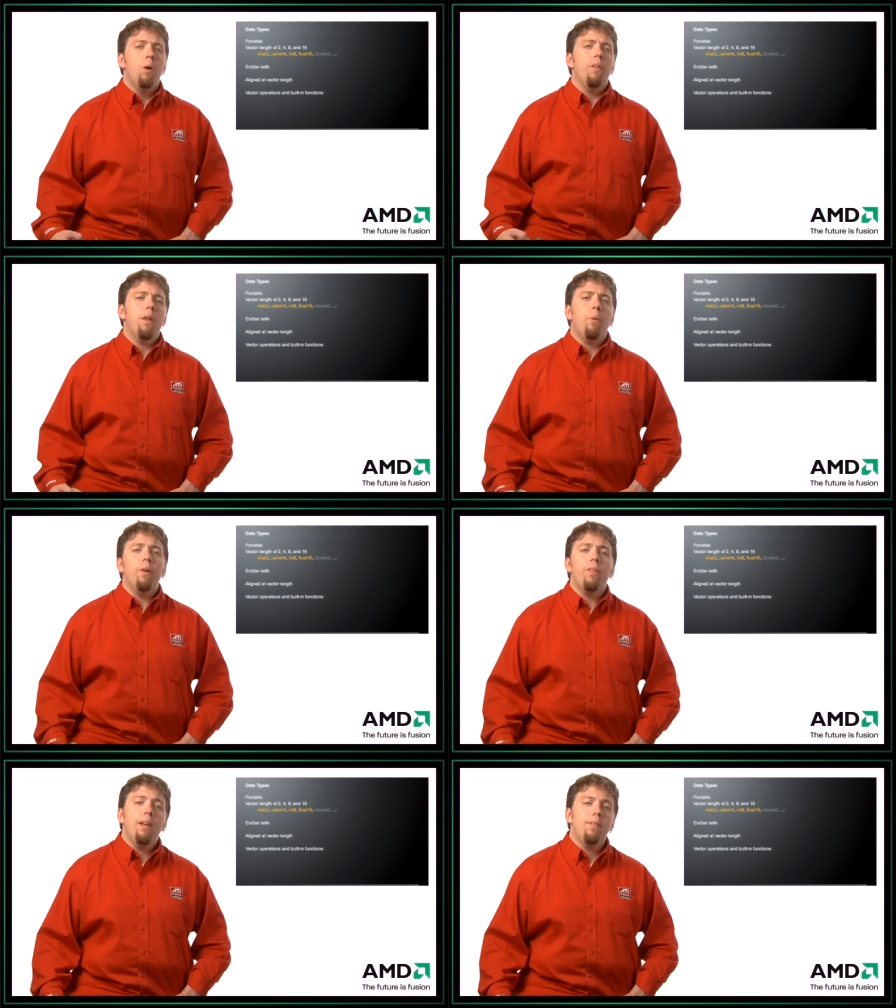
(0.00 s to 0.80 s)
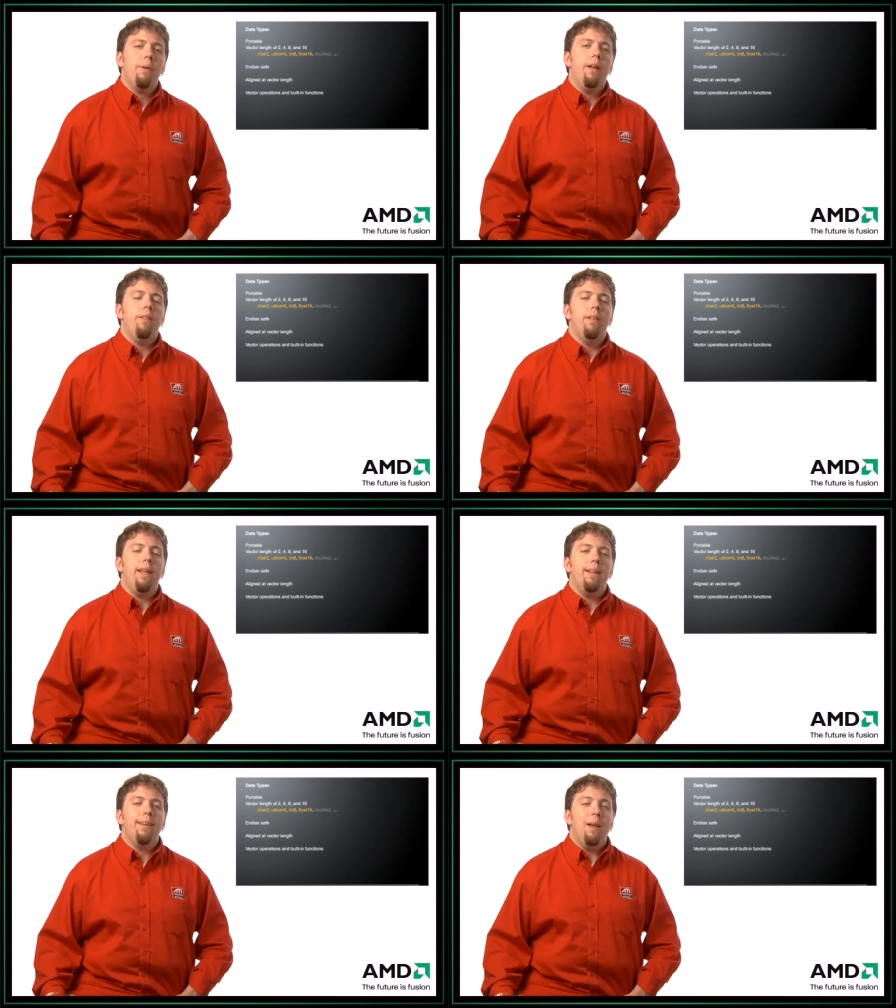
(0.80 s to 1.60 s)
One of the important things about the
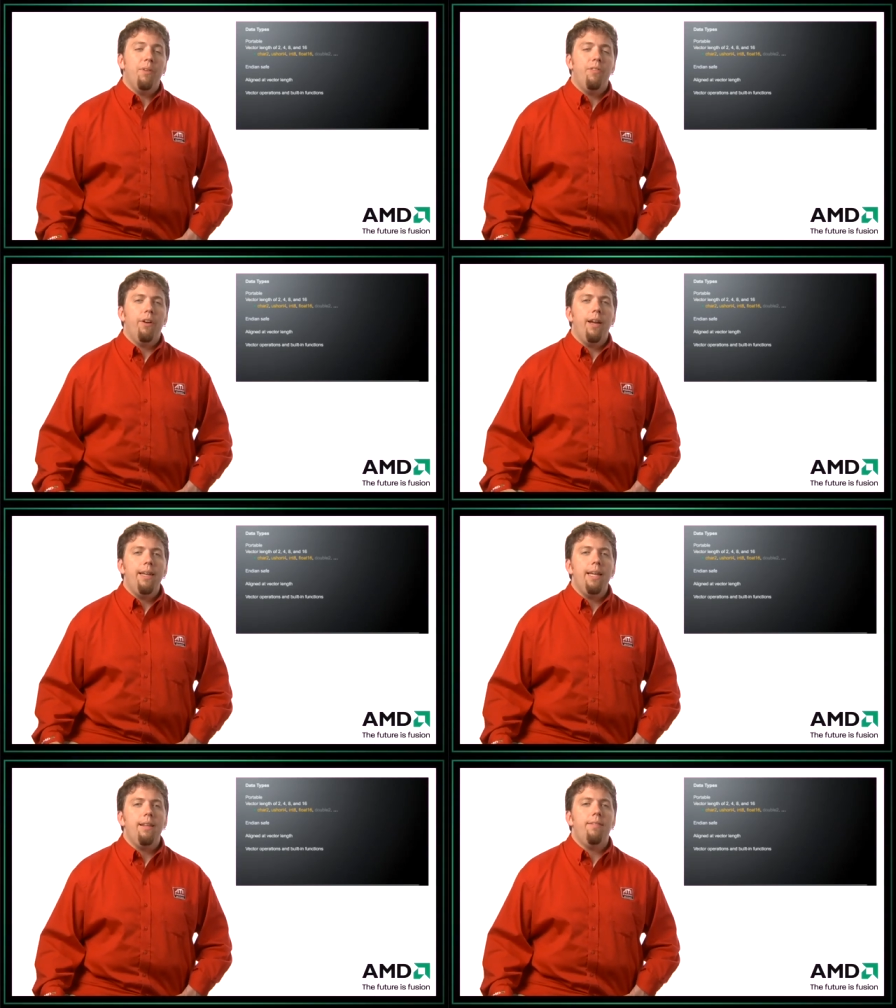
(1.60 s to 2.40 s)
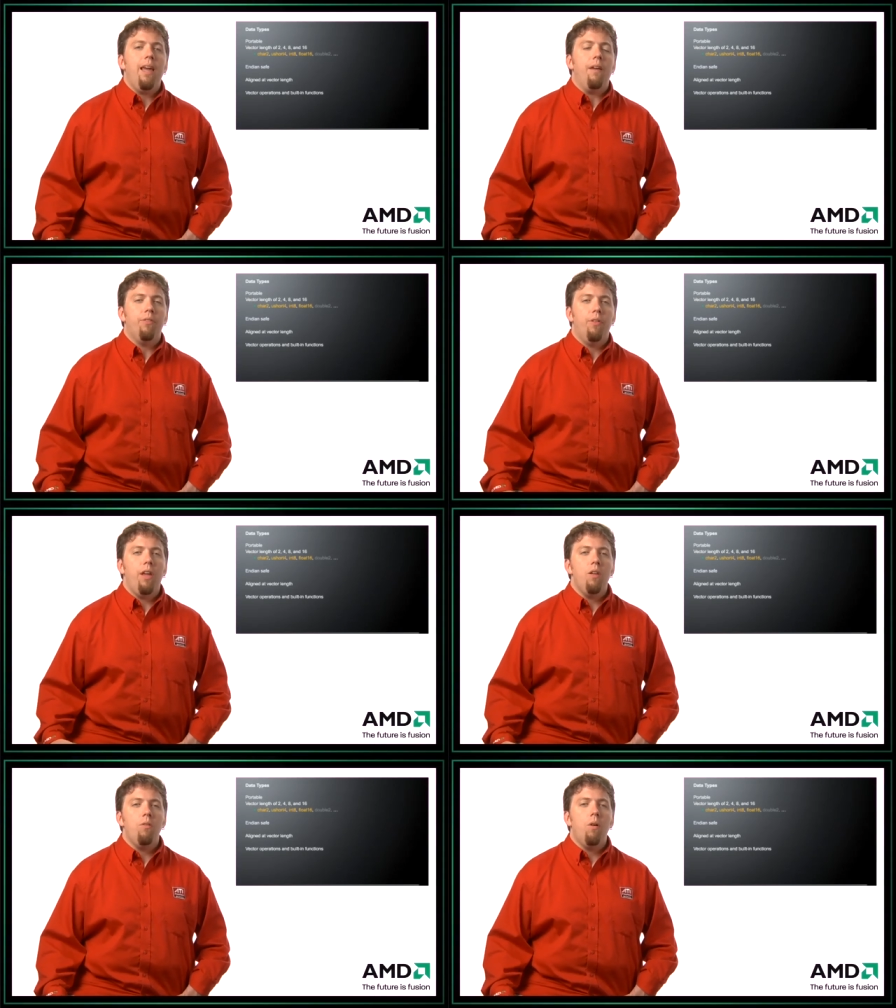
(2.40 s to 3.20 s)
data types is they're endian safe, so
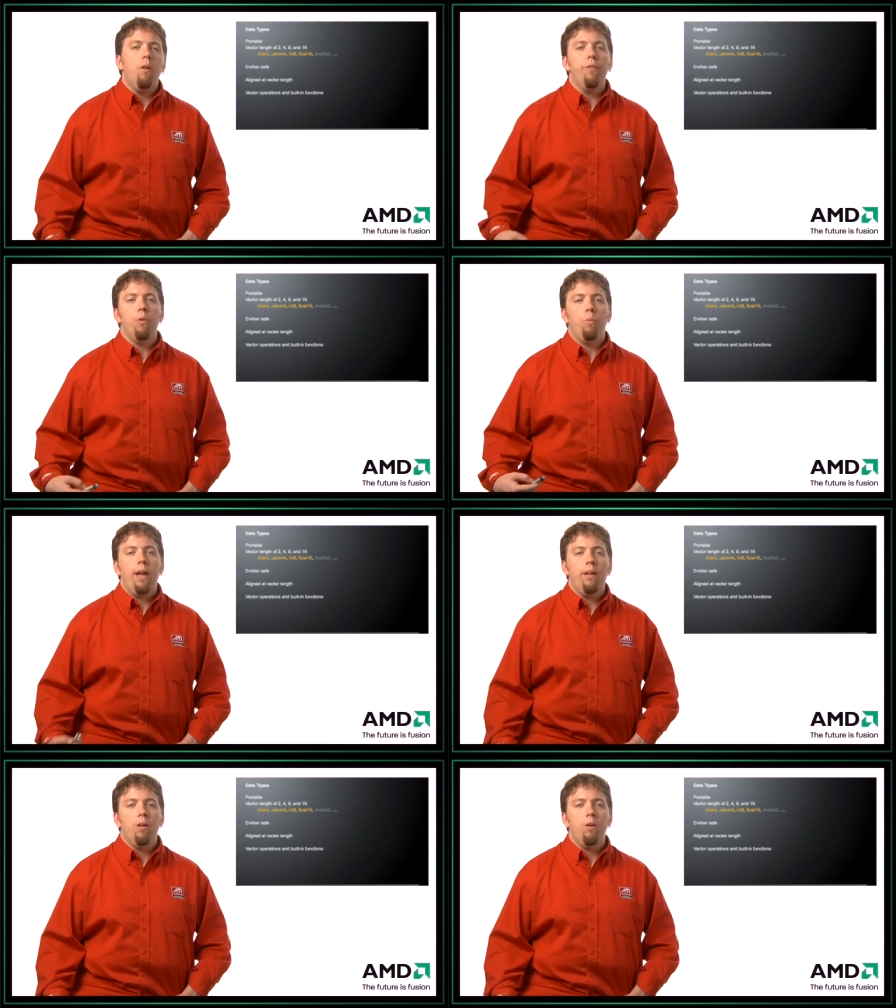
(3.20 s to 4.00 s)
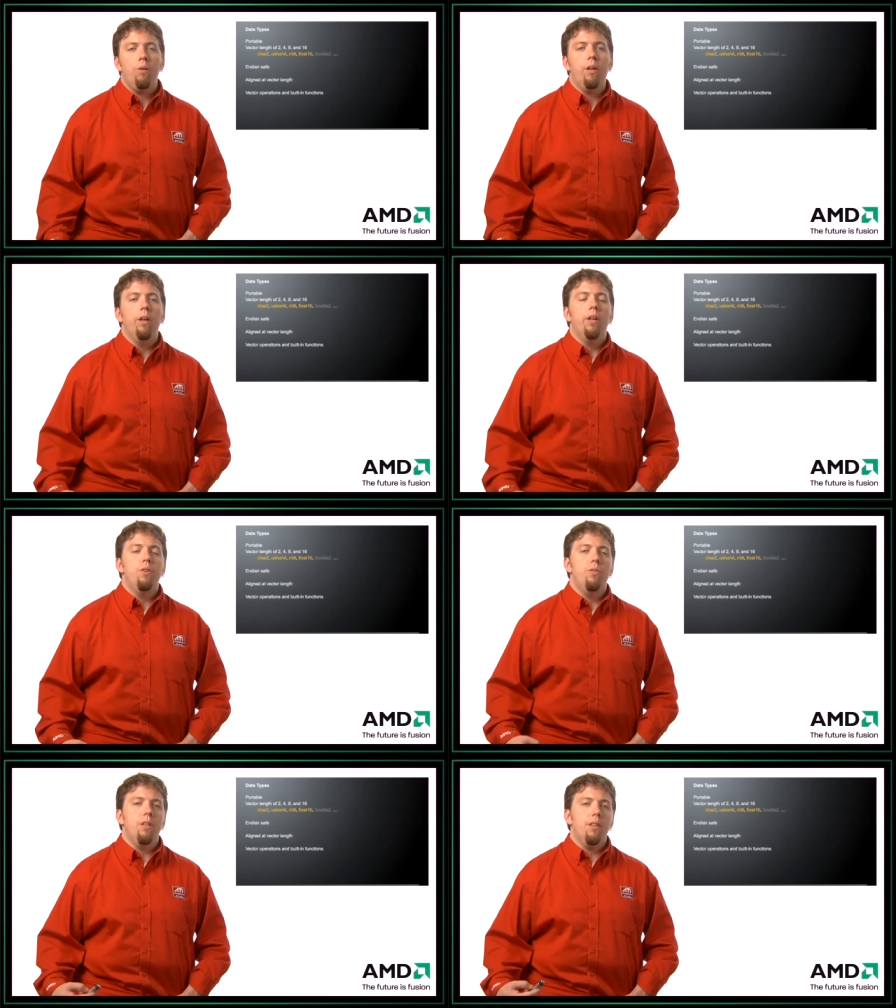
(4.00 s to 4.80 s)
that you know if you write code
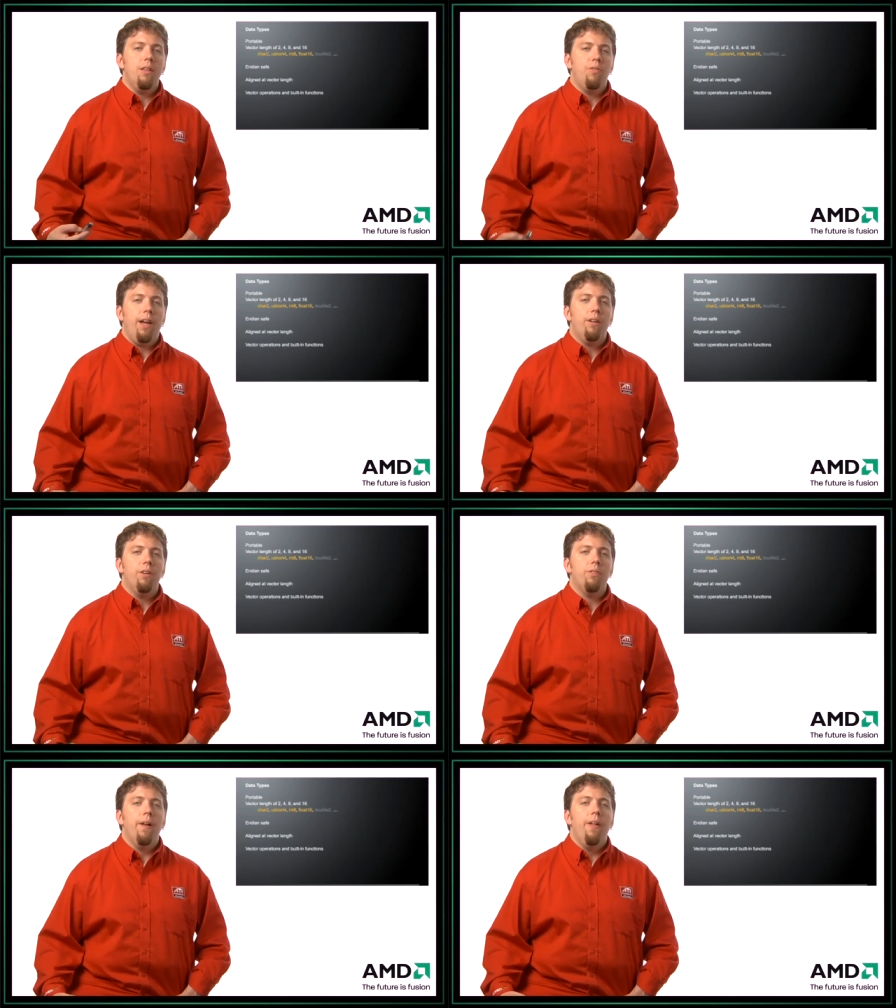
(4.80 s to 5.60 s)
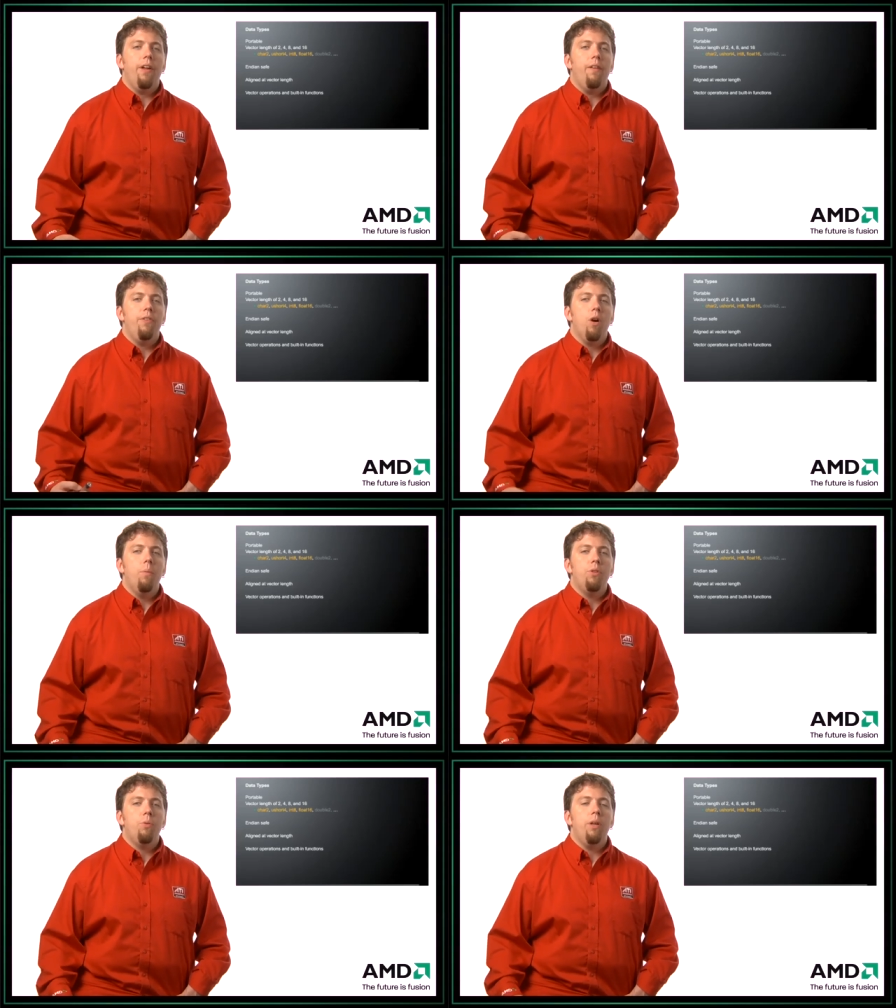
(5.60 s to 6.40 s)
using these vectors, that if you go
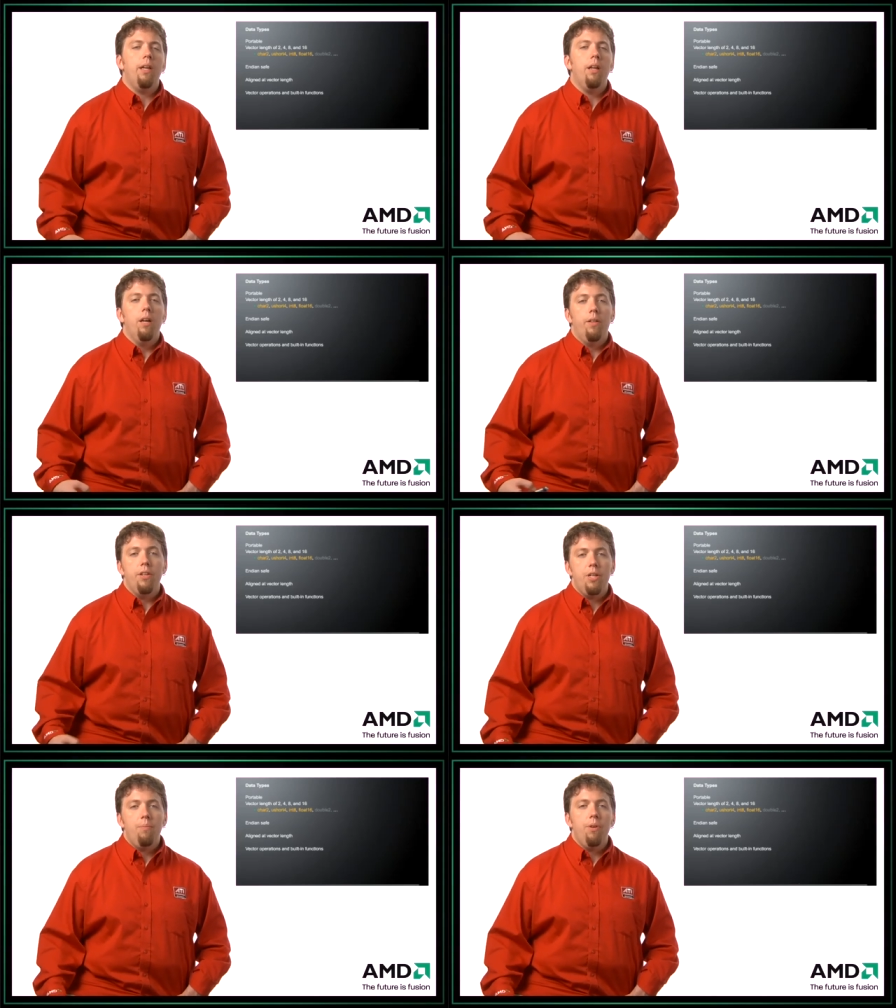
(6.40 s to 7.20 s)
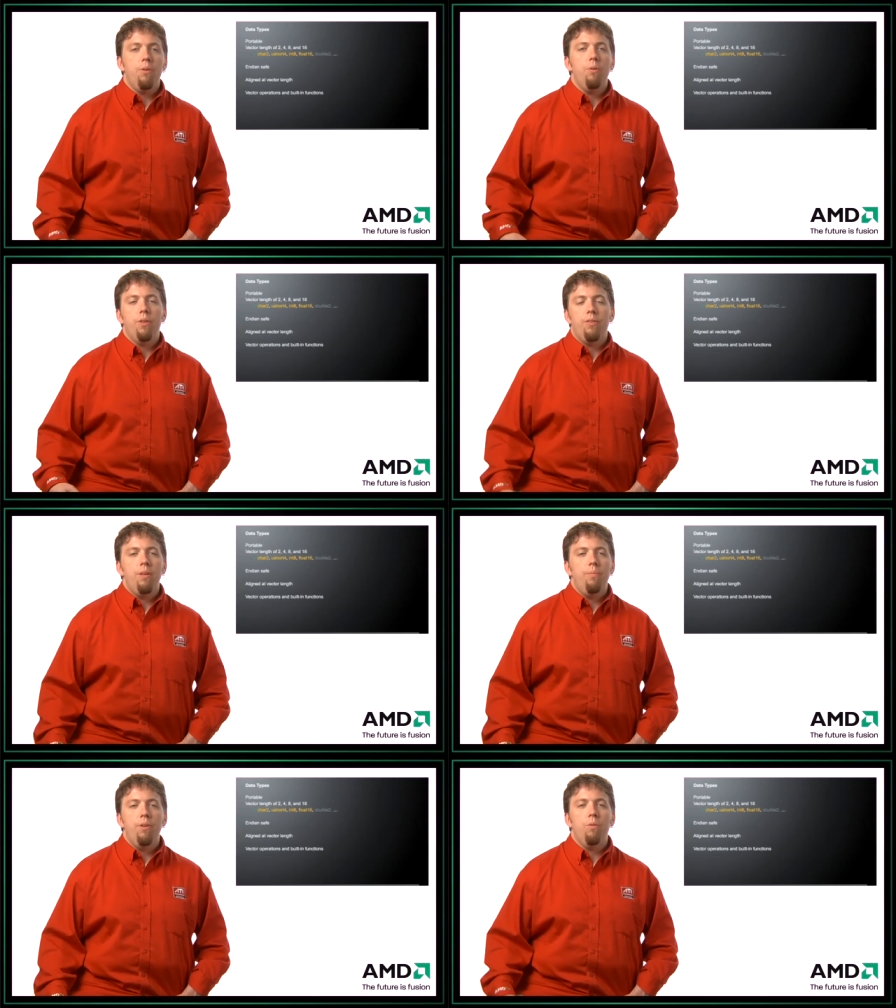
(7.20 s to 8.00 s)
between the G P U, the
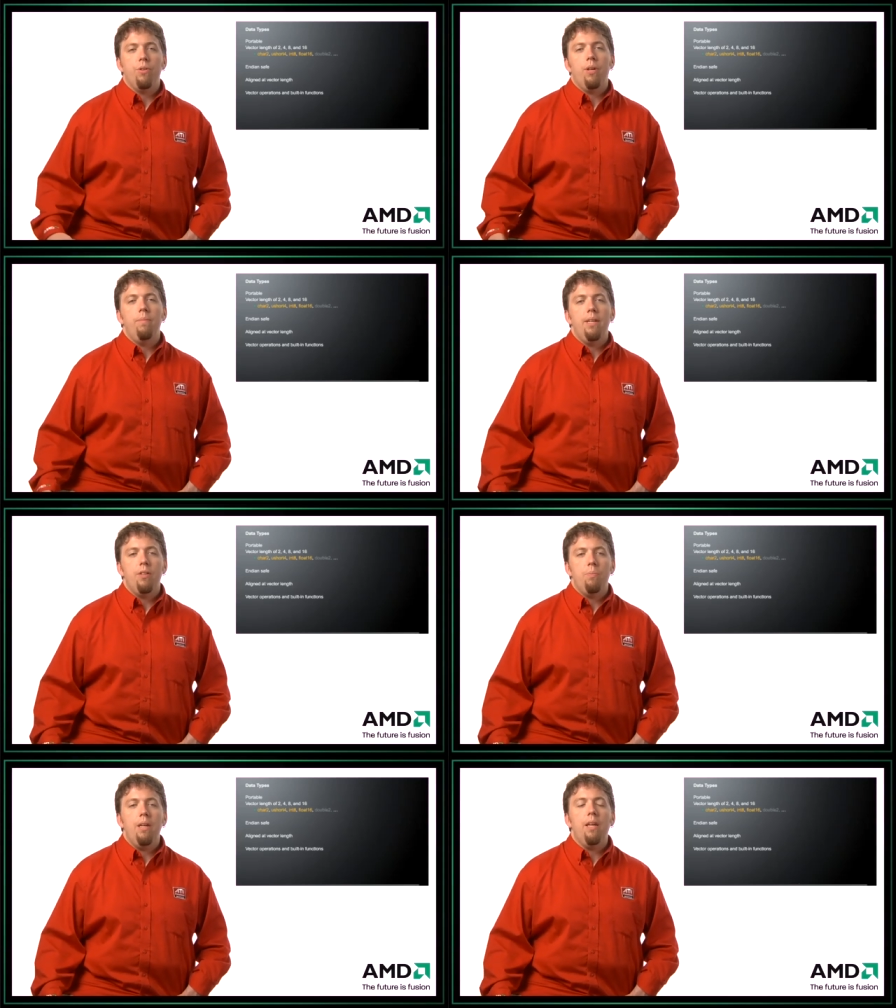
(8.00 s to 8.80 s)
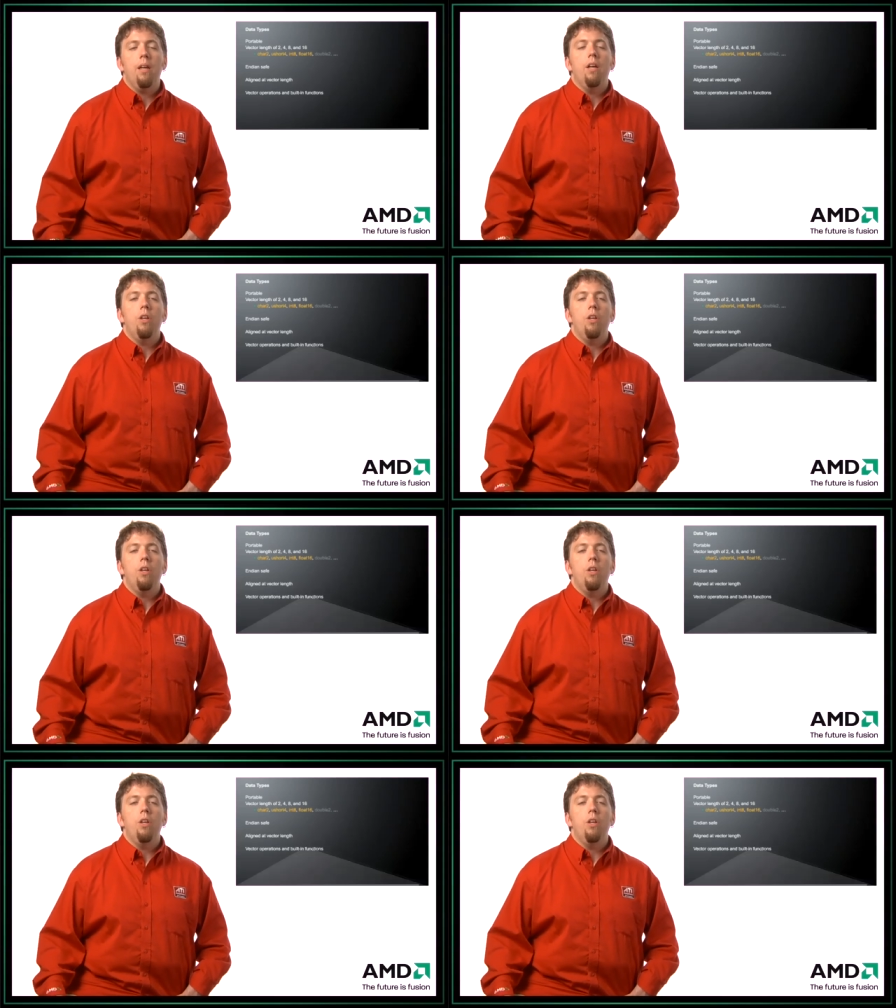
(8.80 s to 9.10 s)
C P U, or some D S P,